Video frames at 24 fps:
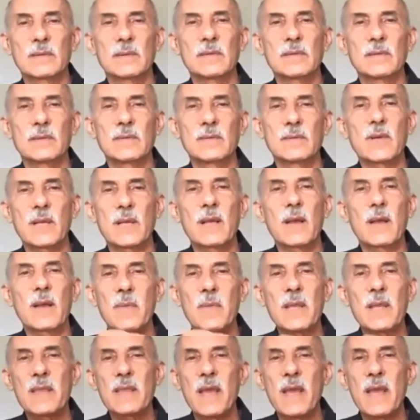We come
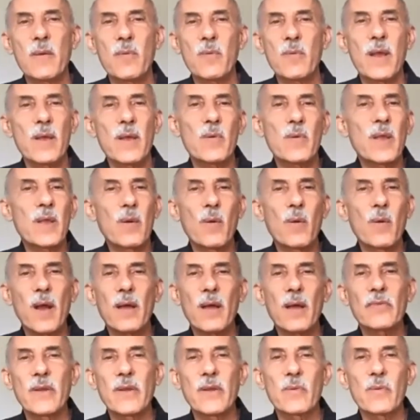in that way, we go
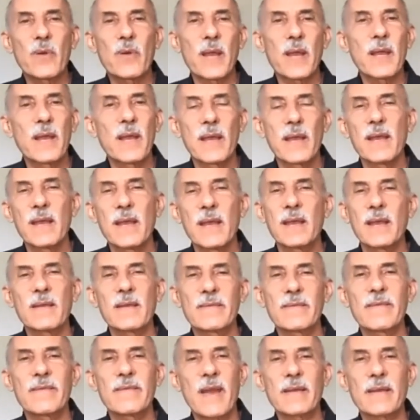out that way. In
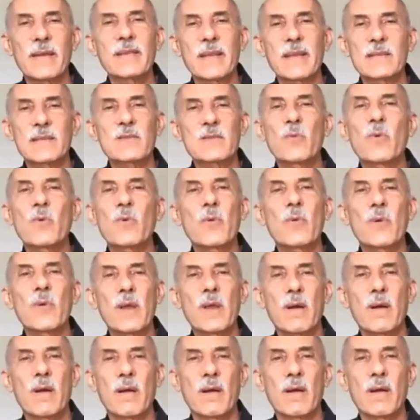fact, that's what we
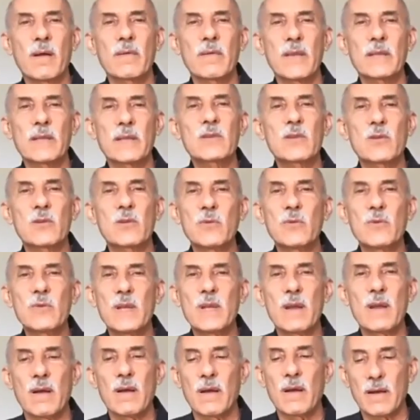are. That's who we
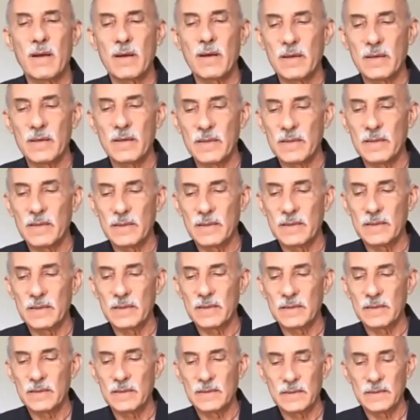are,
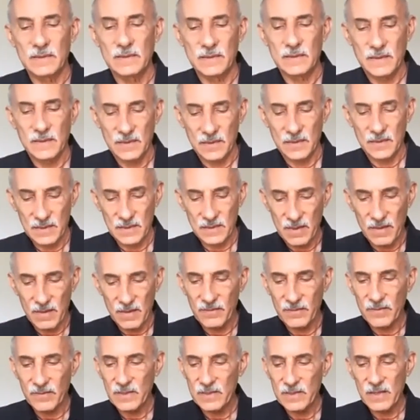is love
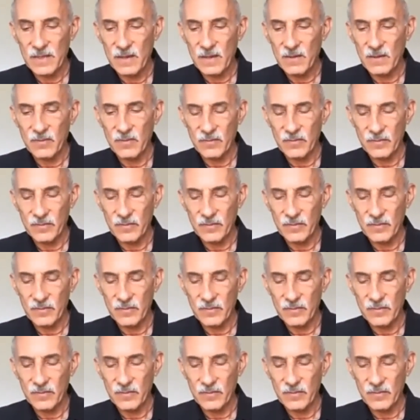itself.